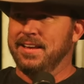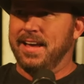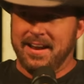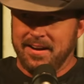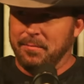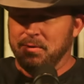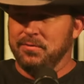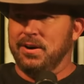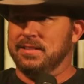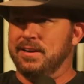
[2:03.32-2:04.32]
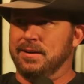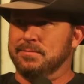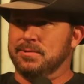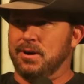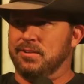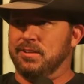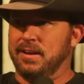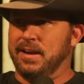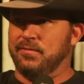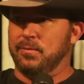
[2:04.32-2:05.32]
and y'all moved right there across the
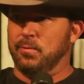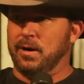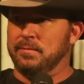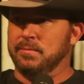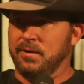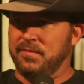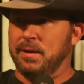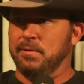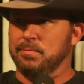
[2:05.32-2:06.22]
lake from where her family's